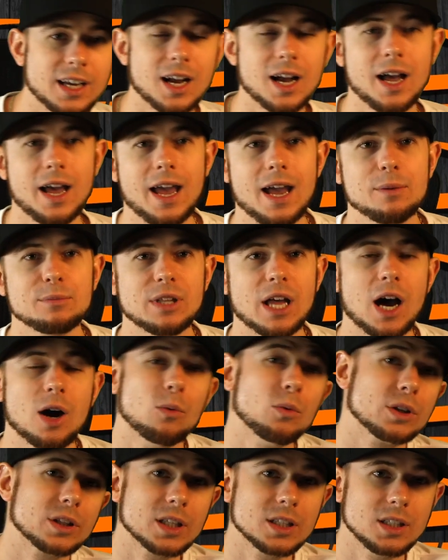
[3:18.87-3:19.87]
I am now
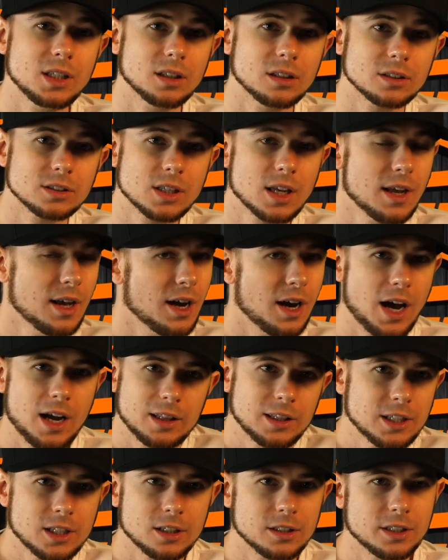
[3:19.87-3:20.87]
with the dealers.
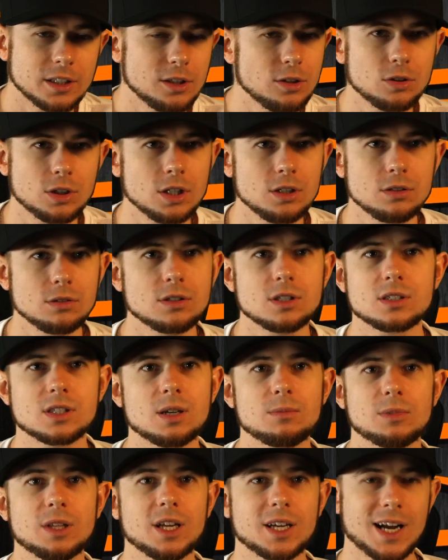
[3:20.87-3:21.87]
Literally, you can do the
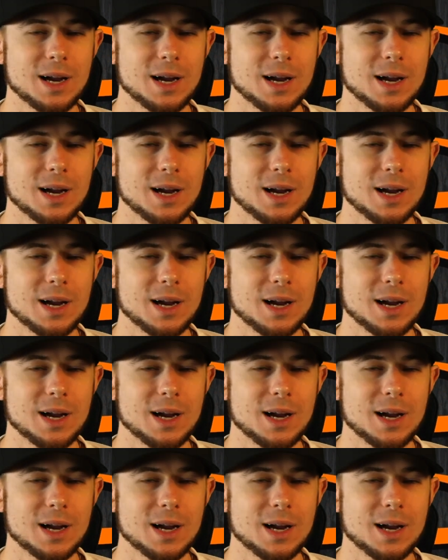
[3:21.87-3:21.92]
same thing.